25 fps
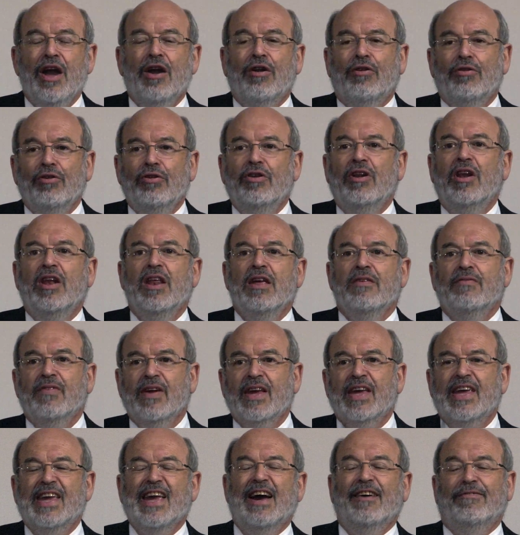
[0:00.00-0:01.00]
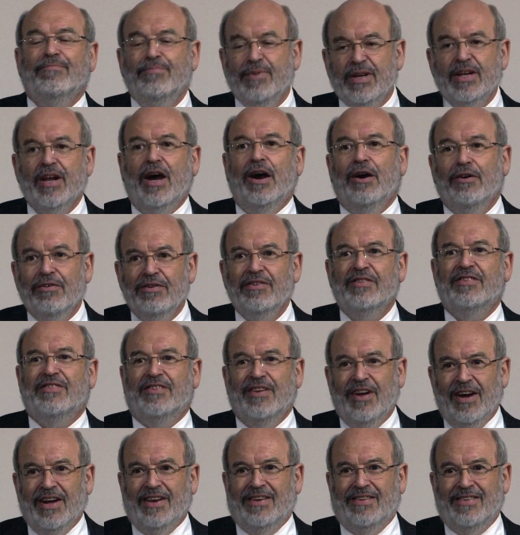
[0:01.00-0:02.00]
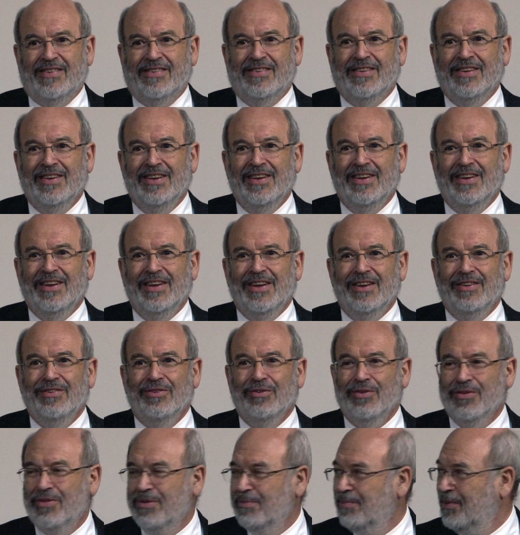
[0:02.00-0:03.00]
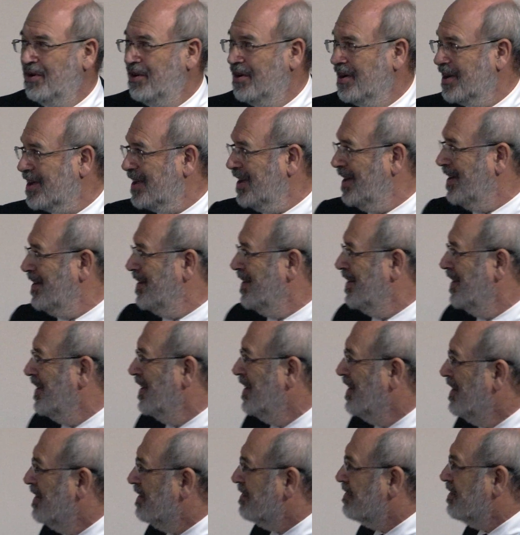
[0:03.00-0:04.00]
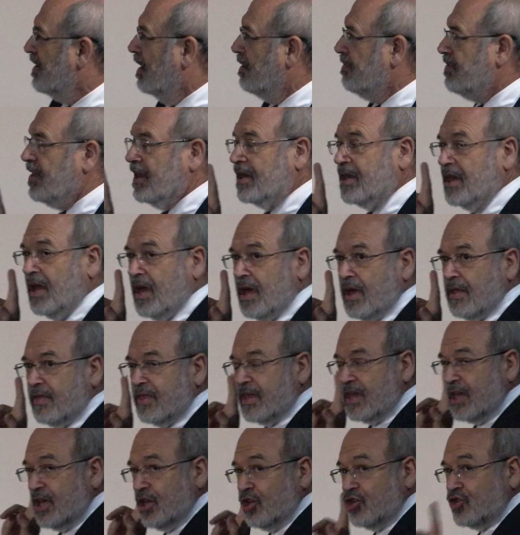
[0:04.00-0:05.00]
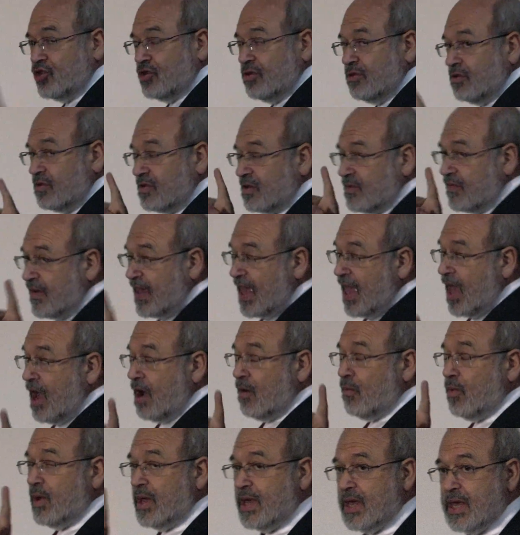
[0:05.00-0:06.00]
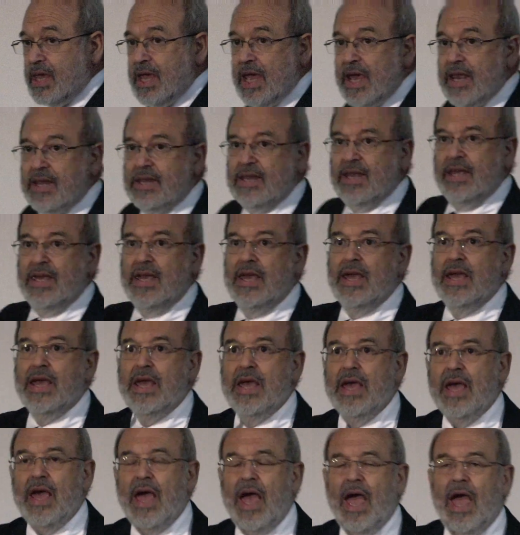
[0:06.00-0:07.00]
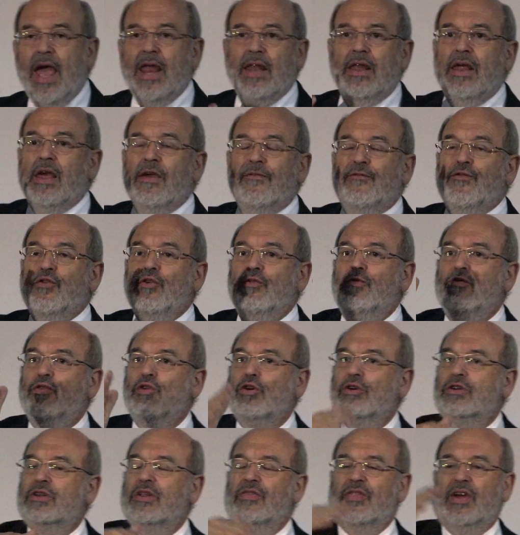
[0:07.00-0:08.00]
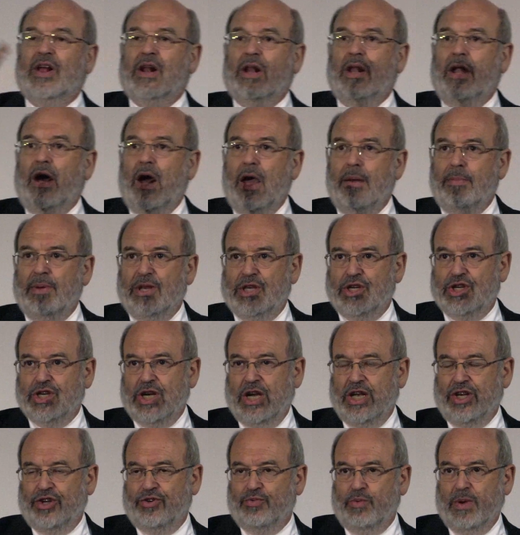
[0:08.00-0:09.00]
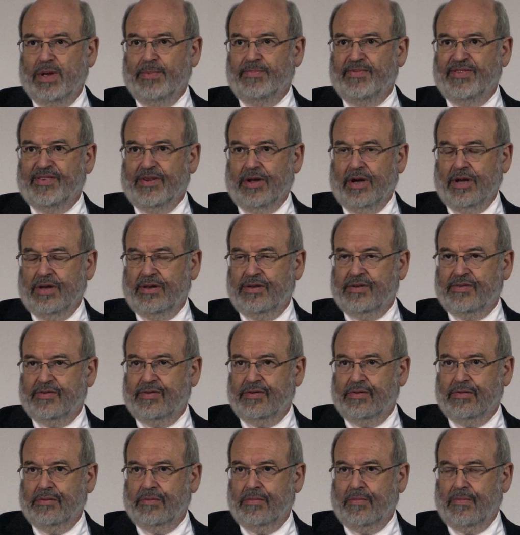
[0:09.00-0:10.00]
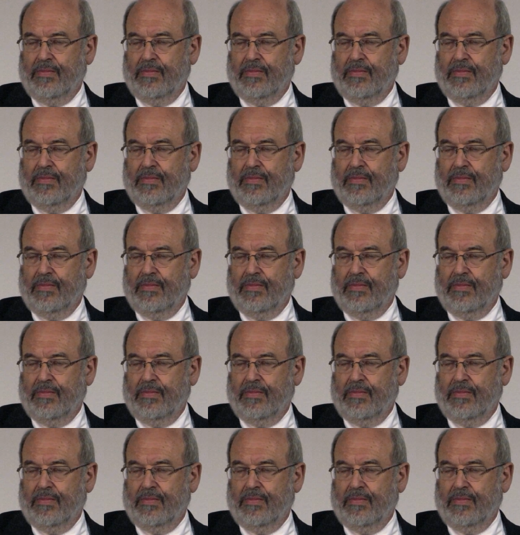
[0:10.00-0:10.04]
included even government-owned sites in North America. So that the issues of how we get, and if you've looked at the climate change websites,